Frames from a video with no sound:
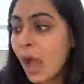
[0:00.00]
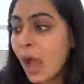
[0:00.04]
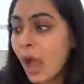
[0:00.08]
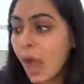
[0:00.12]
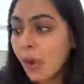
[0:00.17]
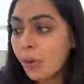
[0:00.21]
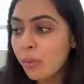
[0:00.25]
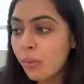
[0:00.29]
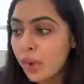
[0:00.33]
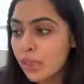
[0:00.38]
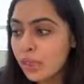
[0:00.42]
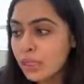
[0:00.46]

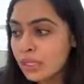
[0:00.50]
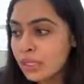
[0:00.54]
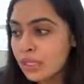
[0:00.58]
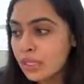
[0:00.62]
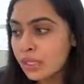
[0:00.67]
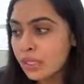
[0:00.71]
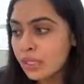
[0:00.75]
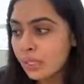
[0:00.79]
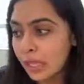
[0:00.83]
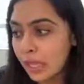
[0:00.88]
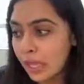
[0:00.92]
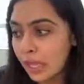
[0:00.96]
I wanted to
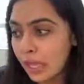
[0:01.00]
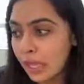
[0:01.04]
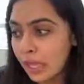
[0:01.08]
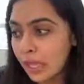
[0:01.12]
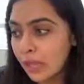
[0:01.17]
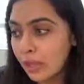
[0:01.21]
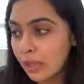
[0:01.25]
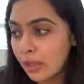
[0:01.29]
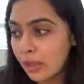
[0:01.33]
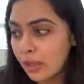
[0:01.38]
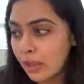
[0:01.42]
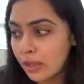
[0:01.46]

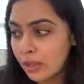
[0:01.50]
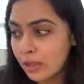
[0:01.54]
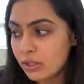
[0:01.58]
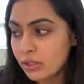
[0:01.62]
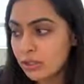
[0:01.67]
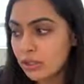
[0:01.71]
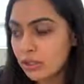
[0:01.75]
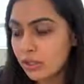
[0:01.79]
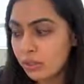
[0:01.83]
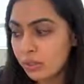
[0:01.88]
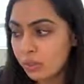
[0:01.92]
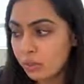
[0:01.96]
get
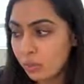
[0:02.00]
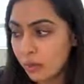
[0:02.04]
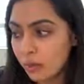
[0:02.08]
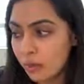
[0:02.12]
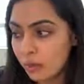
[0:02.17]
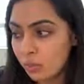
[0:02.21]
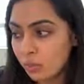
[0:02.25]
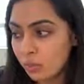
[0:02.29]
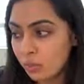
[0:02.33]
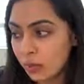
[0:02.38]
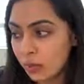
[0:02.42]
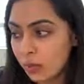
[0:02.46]
to the
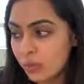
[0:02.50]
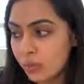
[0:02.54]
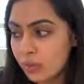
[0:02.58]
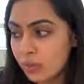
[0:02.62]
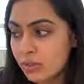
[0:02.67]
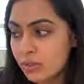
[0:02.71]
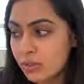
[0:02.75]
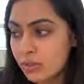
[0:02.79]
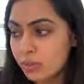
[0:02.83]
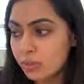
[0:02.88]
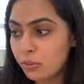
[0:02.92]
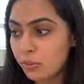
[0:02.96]
point where the
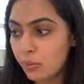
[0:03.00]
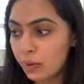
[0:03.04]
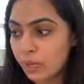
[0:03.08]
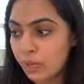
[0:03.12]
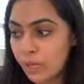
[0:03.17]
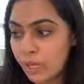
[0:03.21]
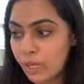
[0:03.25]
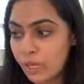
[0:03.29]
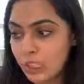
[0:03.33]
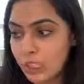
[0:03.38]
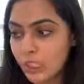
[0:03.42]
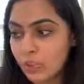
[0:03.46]
support
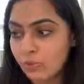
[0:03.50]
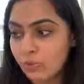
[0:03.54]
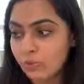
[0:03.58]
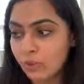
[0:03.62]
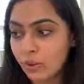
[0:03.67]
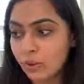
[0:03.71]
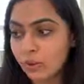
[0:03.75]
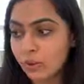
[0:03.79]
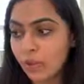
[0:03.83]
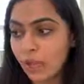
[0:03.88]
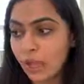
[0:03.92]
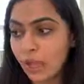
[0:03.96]
agent
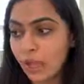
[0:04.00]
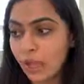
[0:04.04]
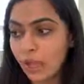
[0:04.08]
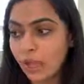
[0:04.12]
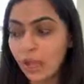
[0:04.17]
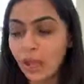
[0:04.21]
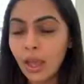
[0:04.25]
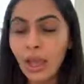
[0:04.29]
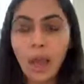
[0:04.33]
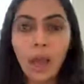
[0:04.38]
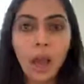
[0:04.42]
felt like,